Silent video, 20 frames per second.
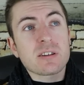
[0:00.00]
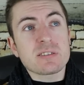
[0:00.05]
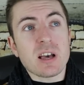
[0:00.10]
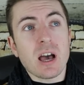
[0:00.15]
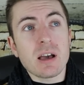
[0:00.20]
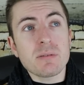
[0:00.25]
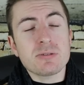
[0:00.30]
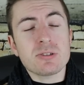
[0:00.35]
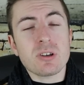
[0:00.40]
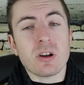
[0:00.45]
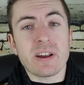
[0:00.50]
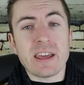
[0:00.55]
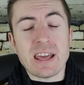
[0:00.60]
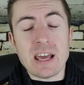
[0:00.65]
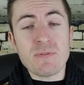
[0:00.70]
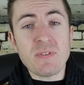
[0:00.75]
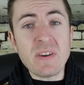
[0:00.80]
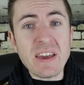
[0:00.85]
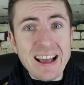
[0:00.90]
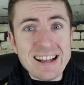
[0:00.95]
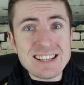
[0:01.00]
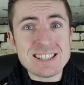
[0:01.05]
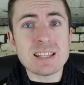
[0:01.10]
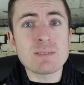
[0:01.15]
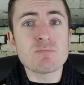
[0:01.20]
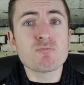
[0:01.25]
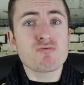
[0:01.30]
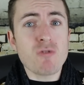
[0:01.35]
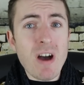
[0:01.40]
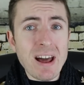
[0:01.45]
Because I'm sorry, if he gets
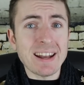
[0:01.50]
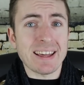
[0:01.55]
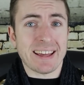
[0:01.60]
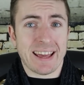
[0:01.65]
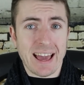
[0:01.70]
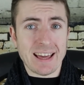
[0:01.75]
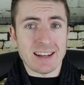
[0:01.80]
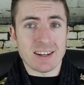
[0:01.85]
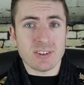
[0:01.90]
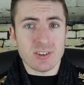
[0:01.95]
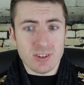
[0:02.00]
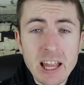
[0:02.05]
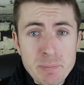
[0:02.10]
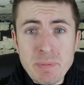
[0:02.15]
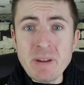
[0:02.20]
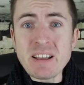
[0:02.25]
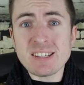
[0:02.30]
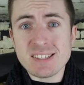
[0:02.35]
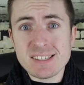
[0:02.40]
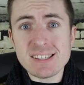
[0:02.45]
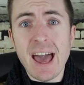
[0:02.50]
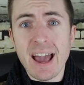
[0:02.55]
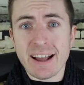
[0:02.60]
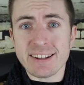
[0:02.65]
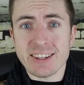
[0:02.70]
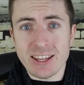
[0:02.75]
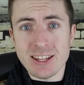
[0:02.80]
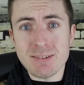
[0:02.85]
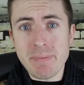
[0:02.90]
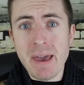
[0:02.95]
them relegated, he'll be
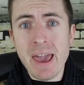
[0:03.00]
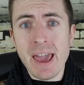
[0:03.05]
sacked in